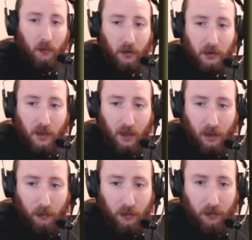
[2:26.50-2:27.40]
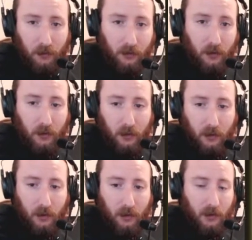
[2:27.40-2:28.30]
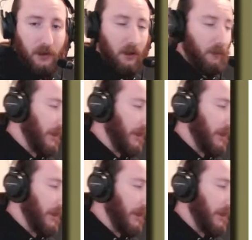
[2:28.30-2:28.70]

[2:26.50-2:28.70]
the top, now we